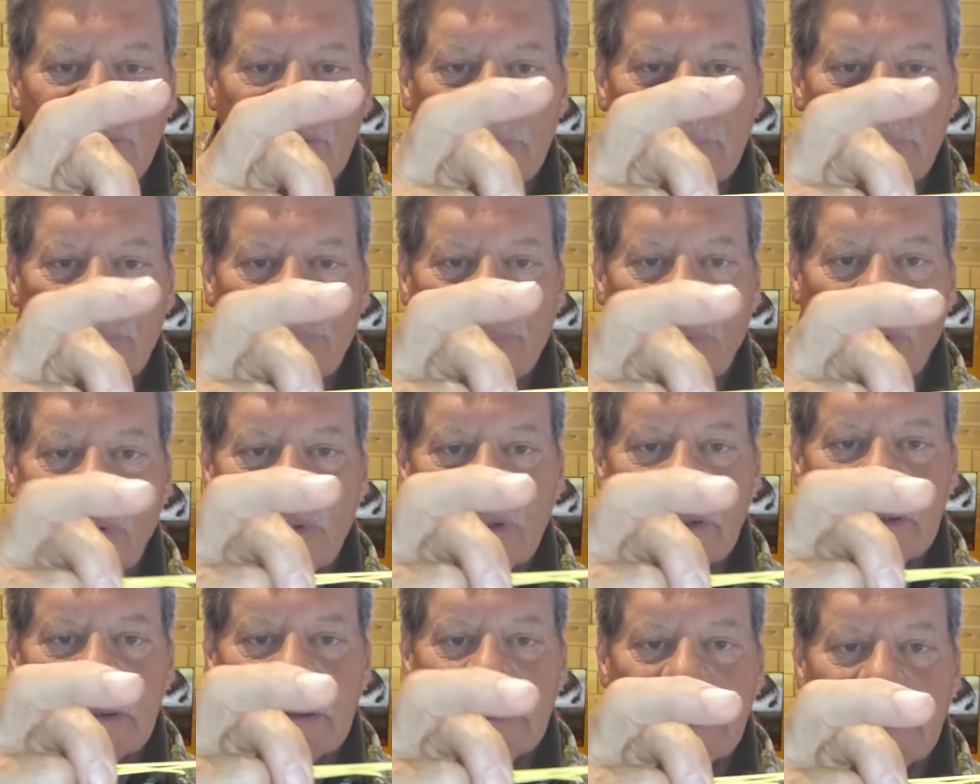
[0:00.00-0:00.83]
and
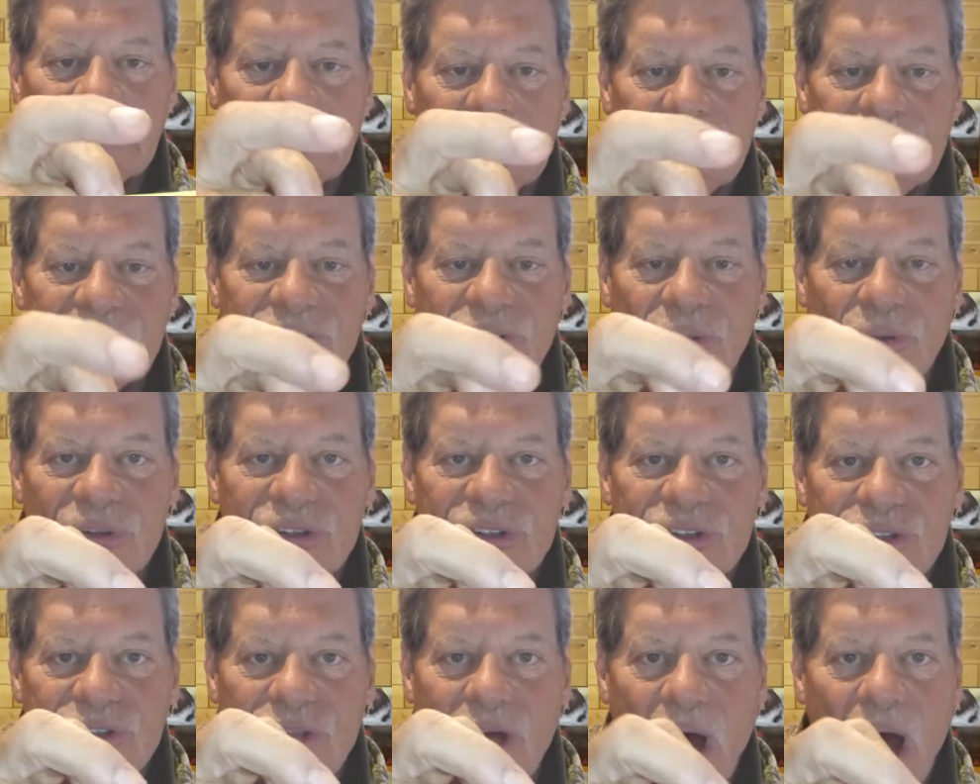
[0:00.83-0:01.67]
pull it so
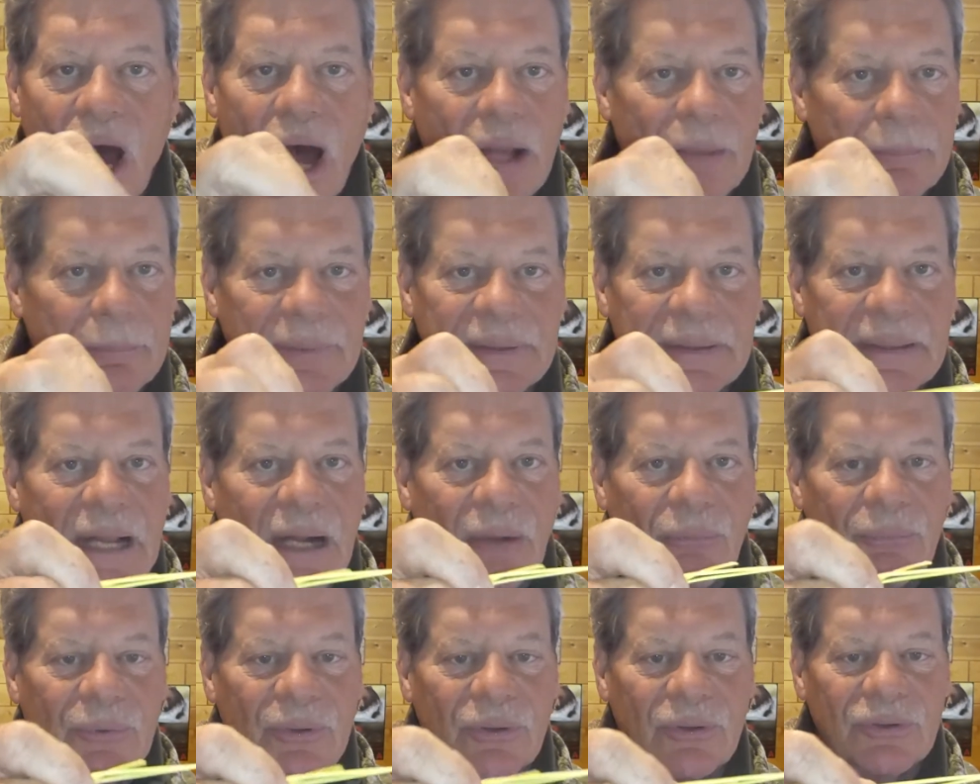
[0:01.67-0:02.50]
it's taut but
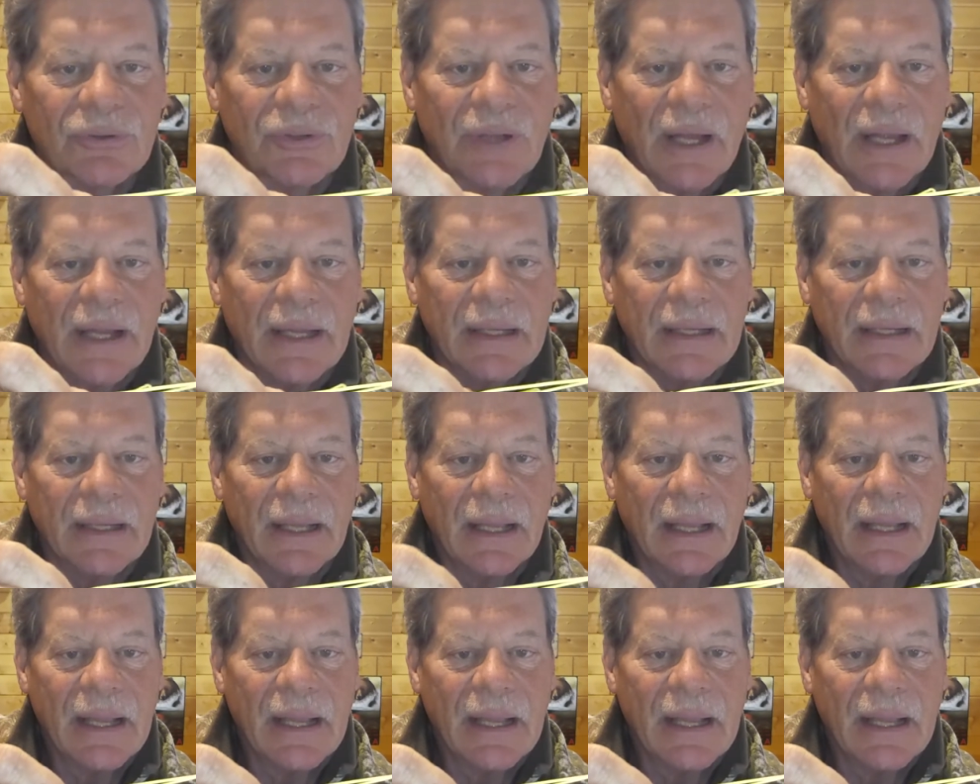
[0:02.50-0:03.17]
not real tight,